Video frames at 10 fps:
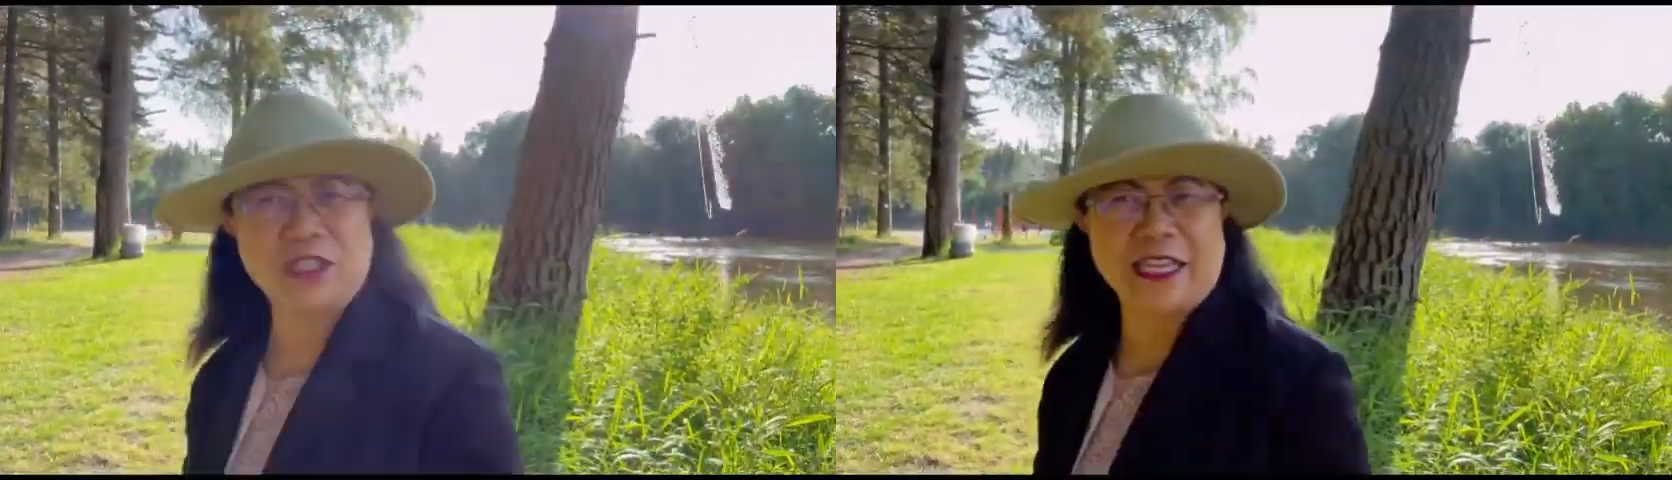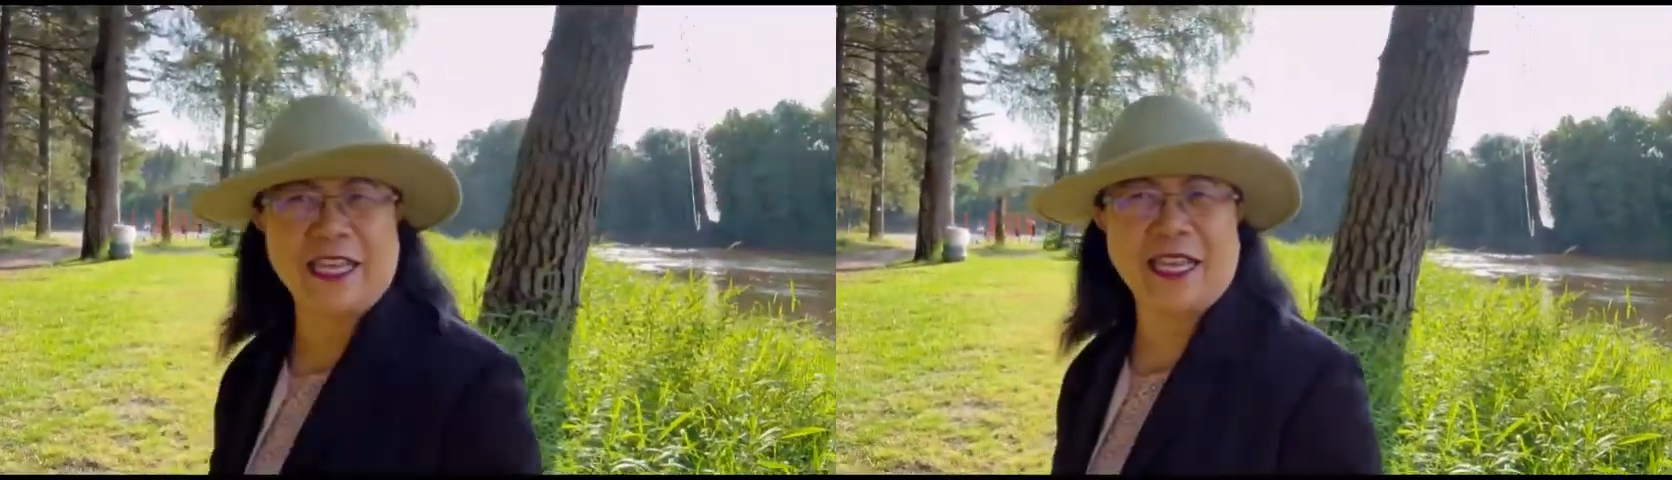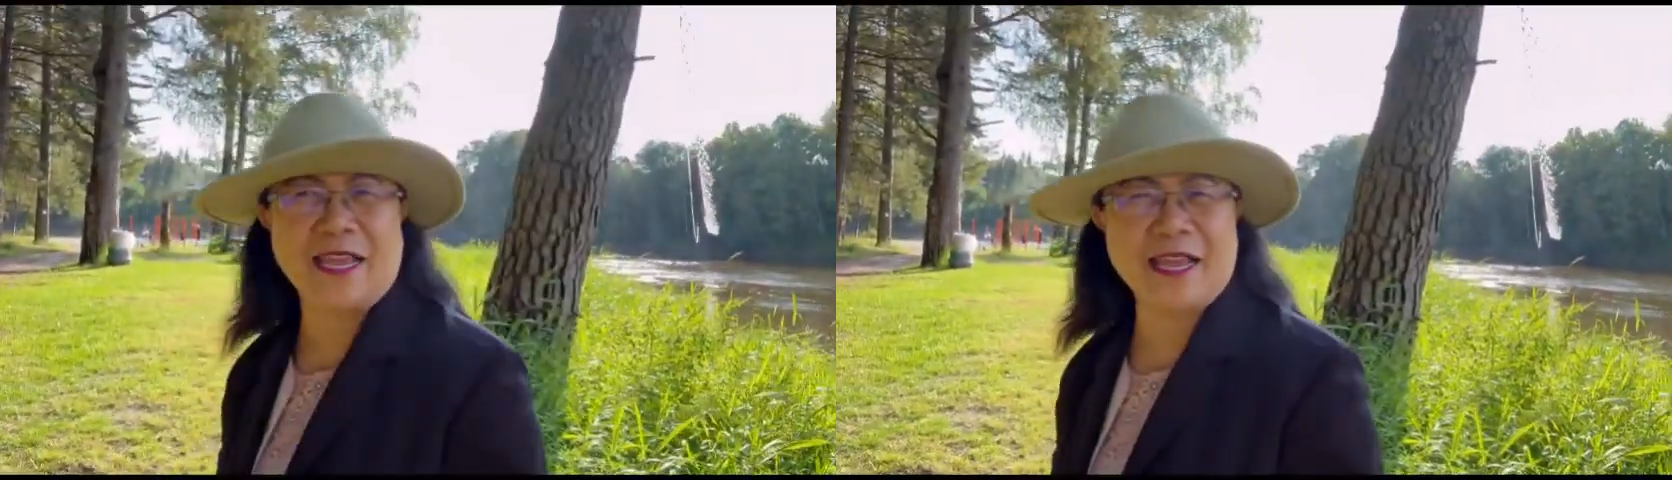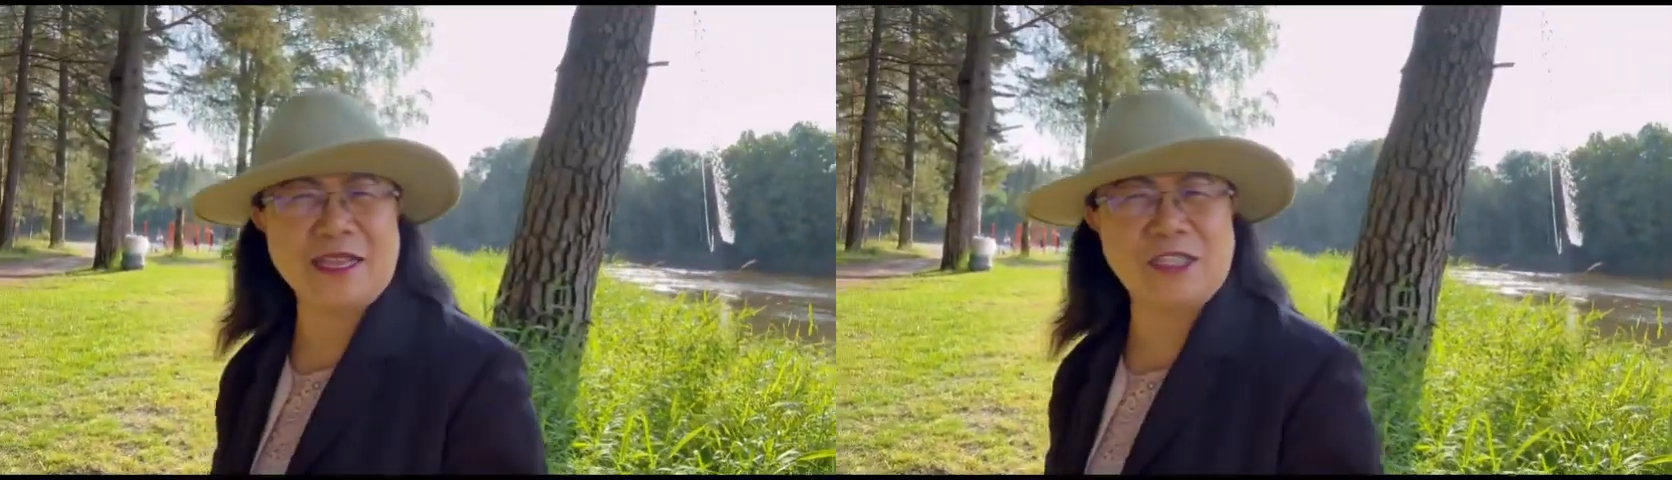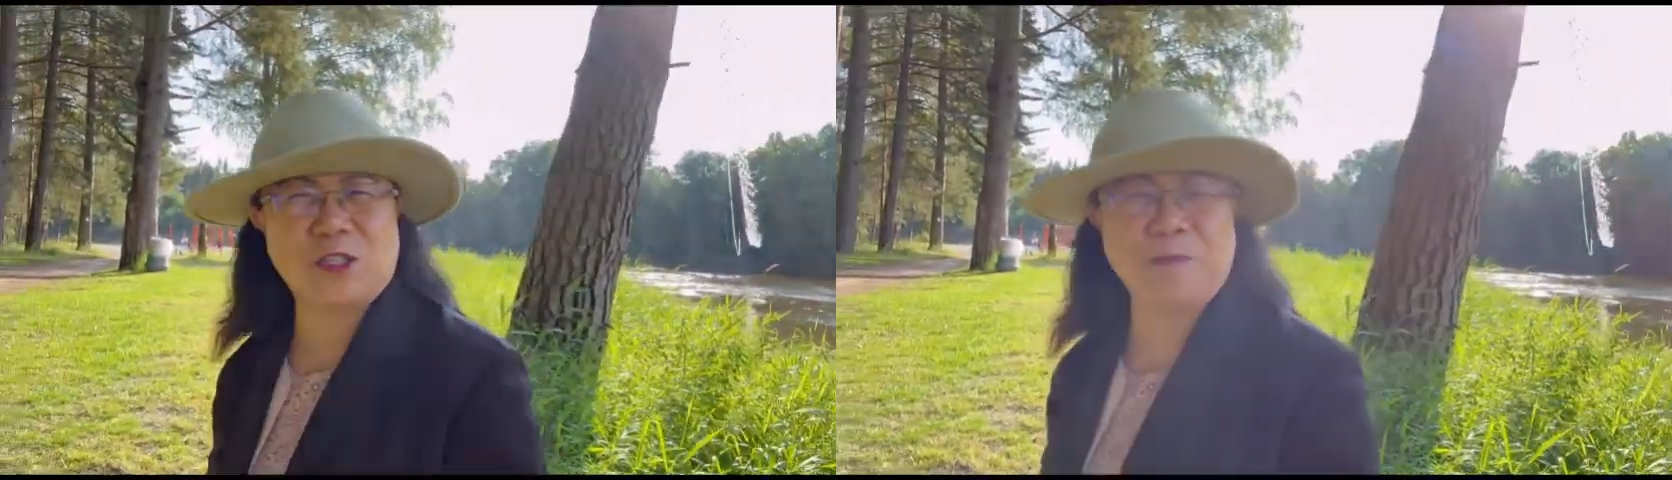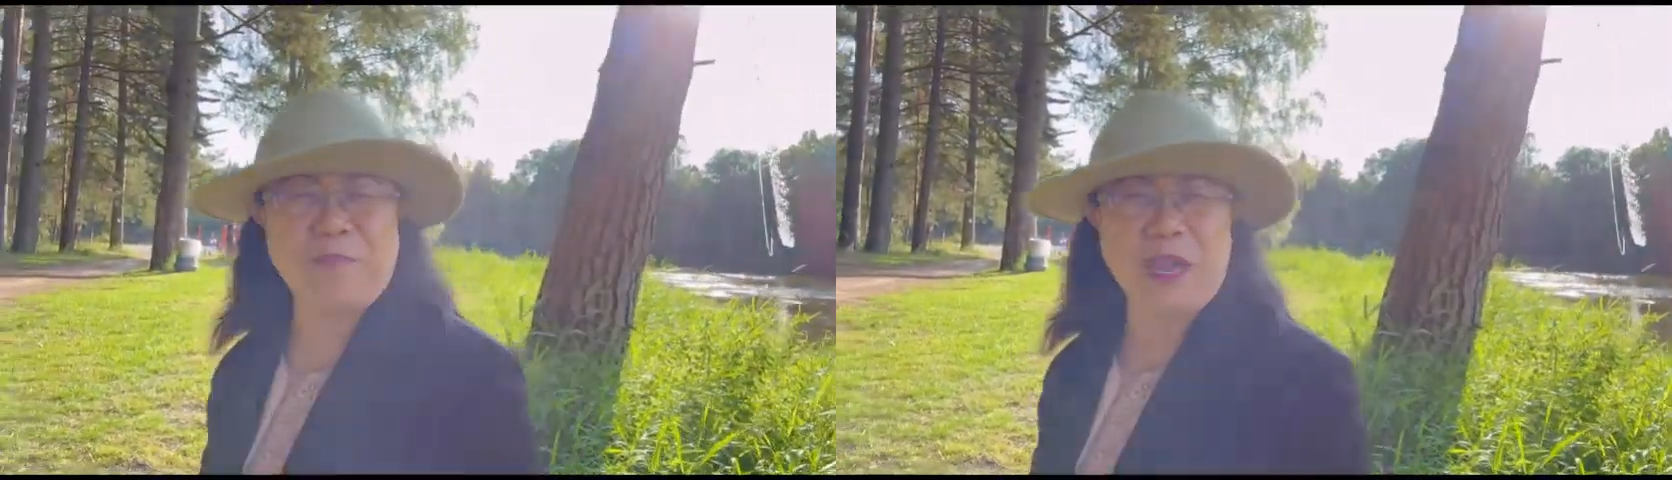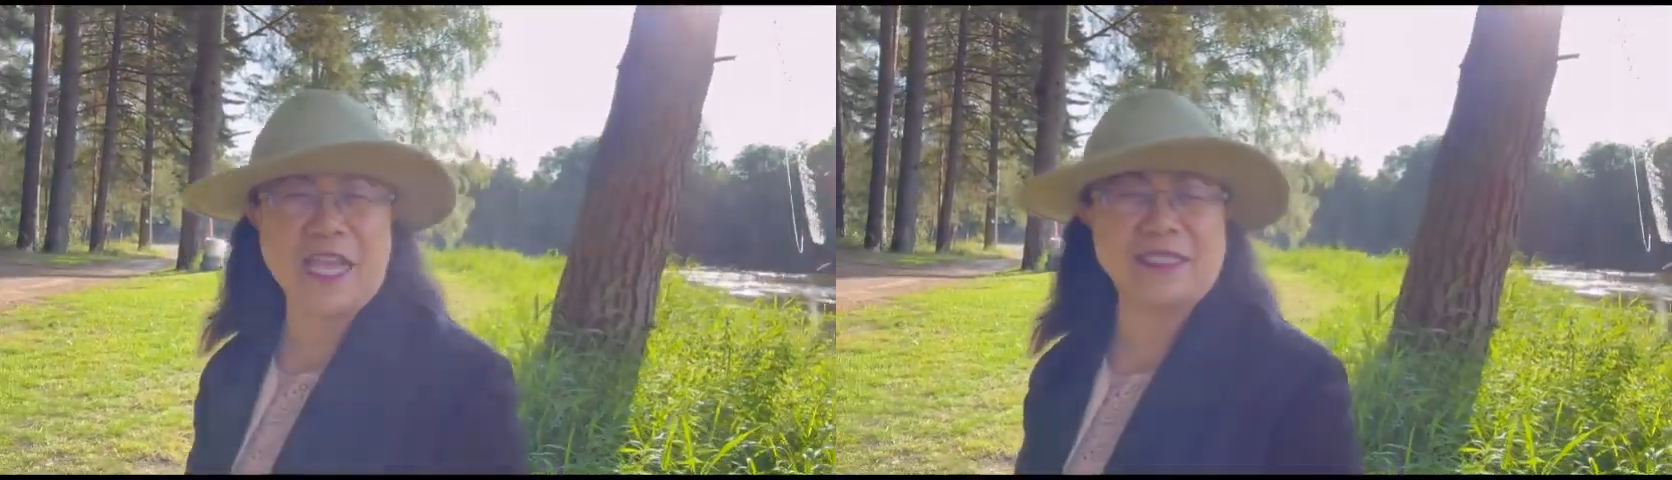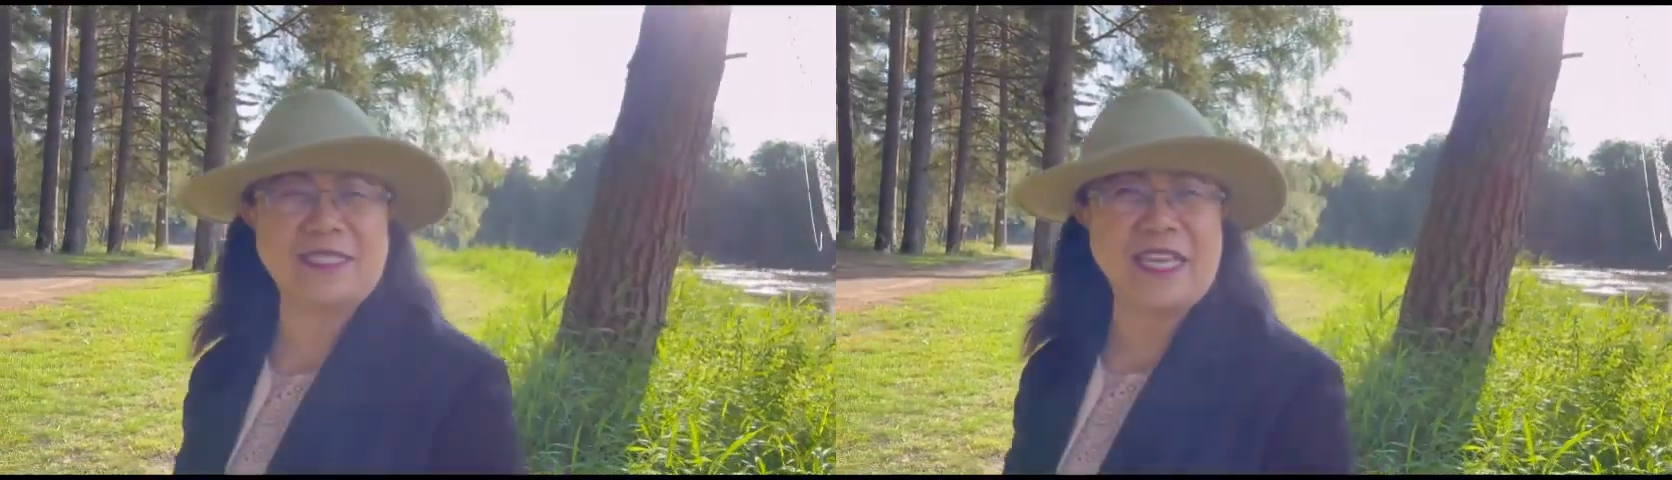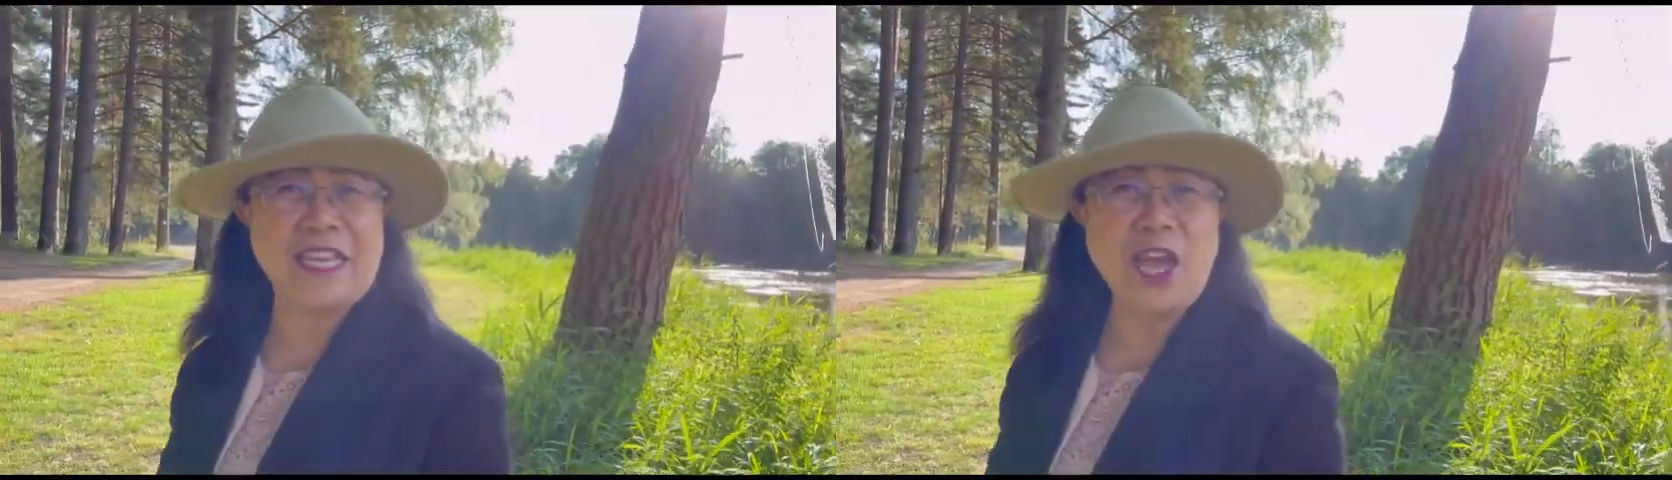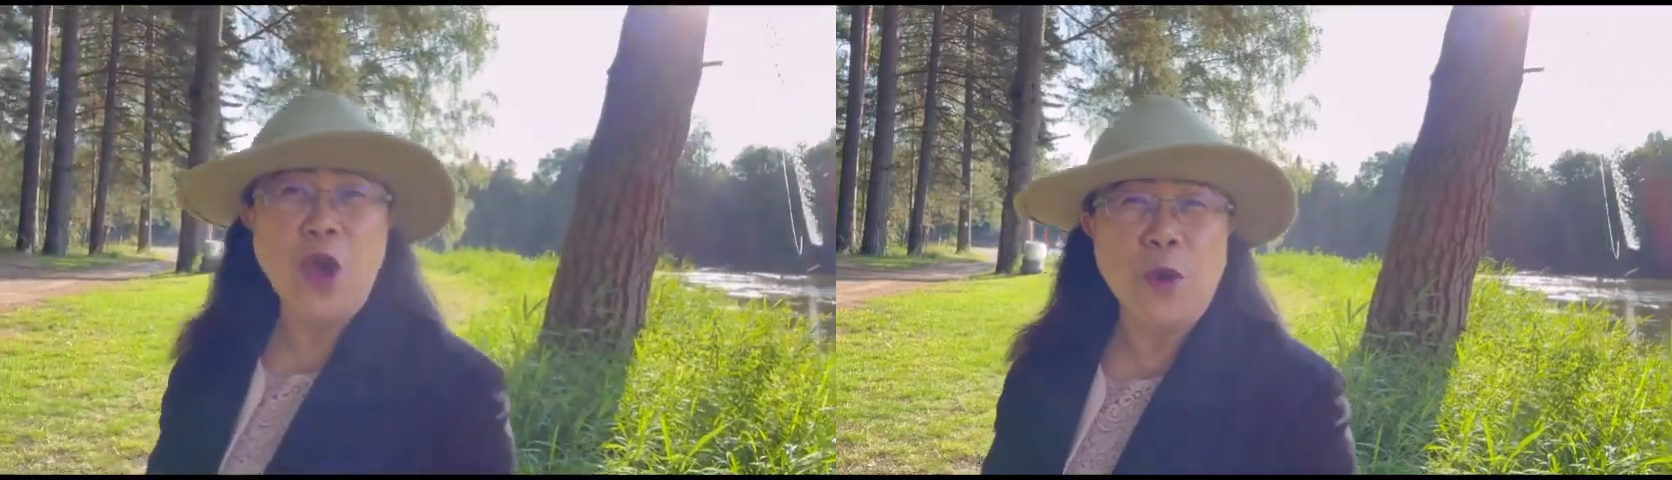His blessing,